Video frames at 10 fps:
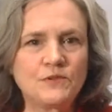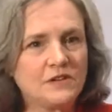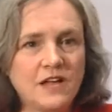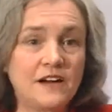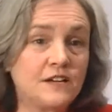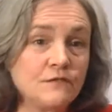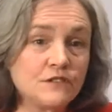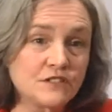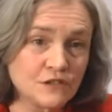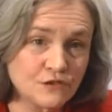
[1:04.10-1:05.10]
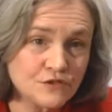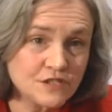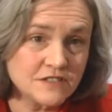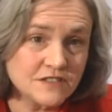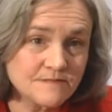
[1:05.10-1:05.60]
with a lot of different
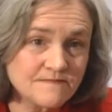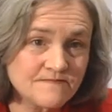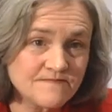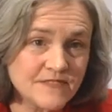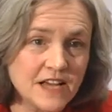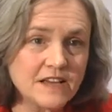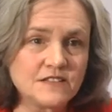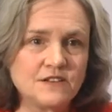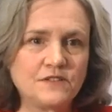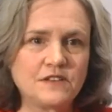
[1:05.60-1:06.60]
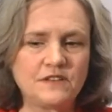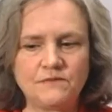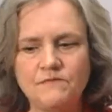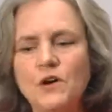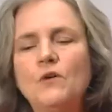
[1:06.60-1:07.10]
solutions, so that
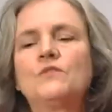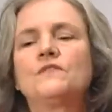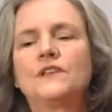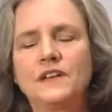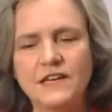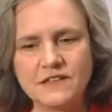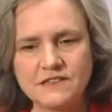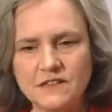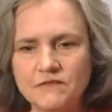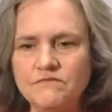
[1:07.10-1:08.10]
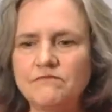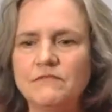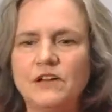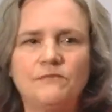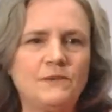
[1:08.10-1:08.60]
the owner then has a
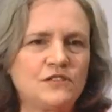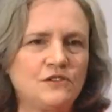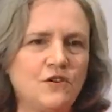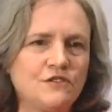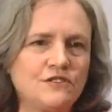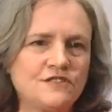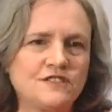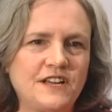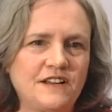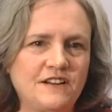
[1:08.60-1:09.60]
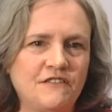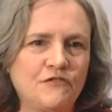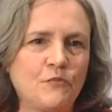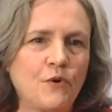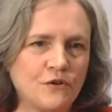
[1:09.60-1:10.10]
much larger set
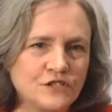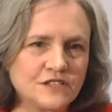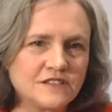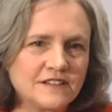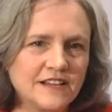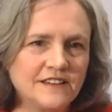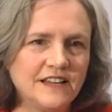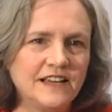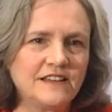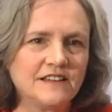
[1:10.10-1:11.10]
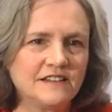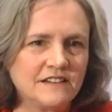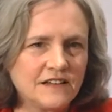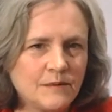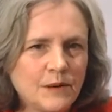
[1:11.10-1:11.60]
of approaches, and they
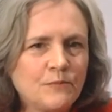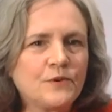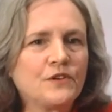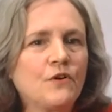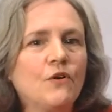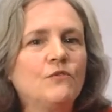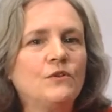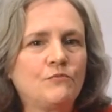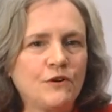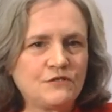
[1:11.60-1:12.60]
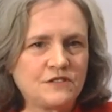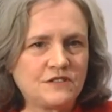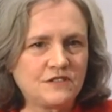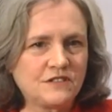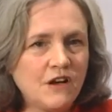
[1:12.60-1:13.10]
can come up with their own approach
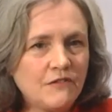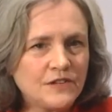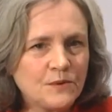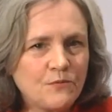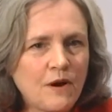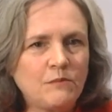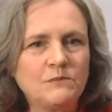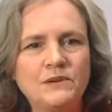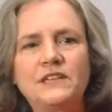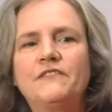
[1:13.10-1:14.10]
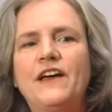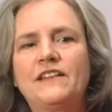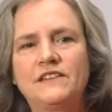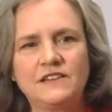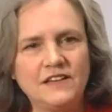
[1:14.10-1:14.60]
to solving the problem, but they've
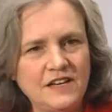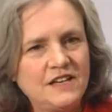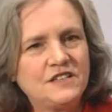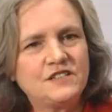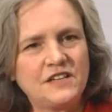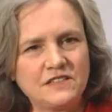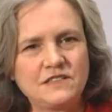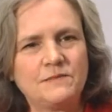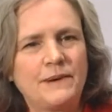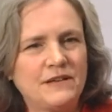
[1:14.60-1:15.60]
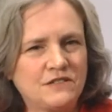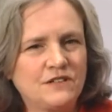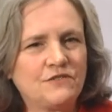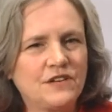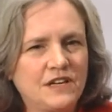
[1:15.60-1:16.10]
had the chance to bounce
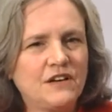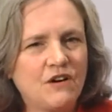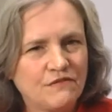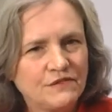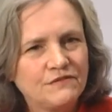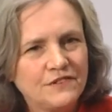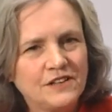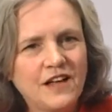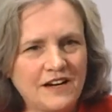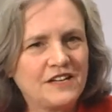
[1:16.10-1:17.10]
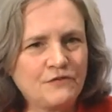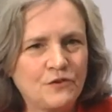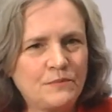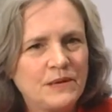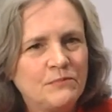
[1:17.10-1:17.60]
their thinking off of a lot of
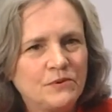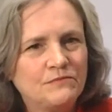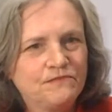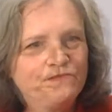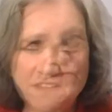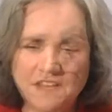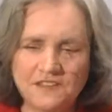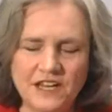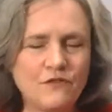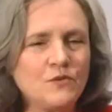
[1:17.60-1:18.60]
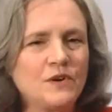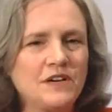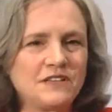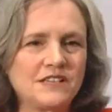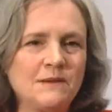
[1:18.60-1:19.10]
different people. I think everyone
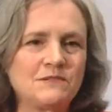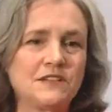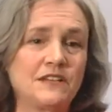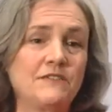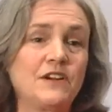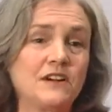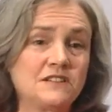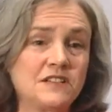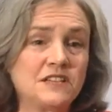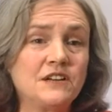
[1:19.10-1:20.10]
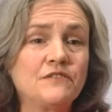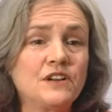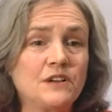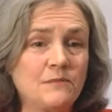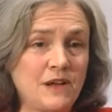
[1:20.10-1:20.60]
accepts that they've got a
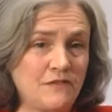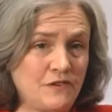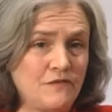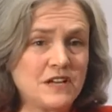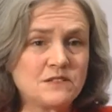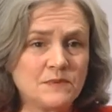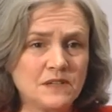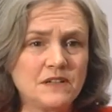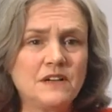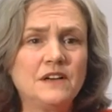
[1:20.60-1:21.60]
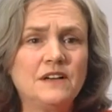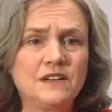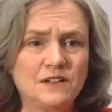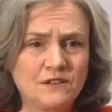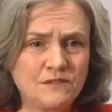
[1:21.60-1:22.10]
significant amount of investment,
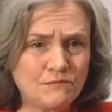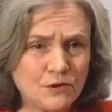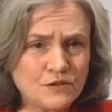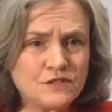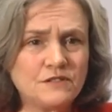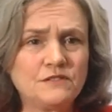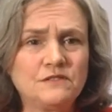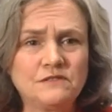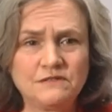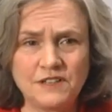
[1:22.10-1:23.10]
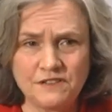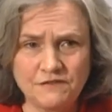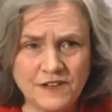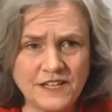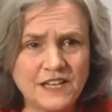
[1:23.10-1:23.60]
personal and
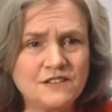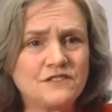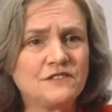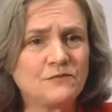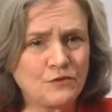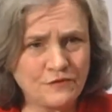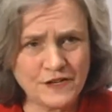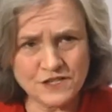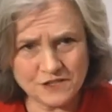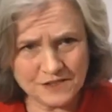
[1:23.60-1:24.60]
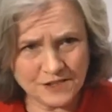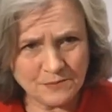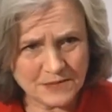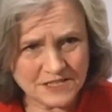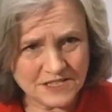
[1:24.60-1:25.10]
financial and professional in their
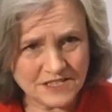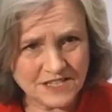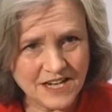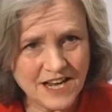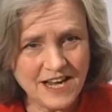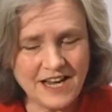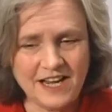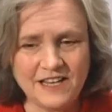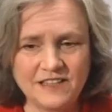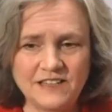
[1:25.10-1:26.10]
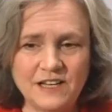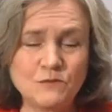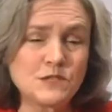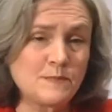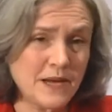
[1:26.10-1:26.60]
business, and they
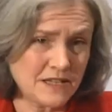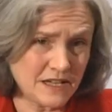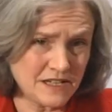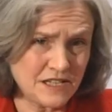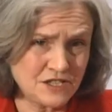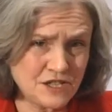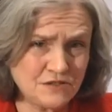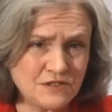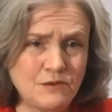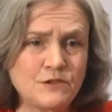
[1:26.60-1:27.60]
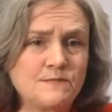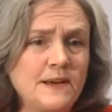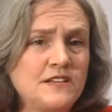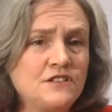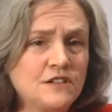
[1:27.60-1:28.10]
respect that in each other. They
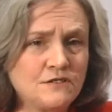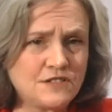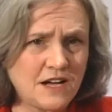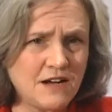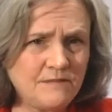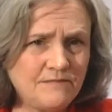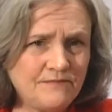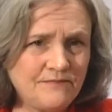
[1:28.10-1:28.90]
respect each other's time,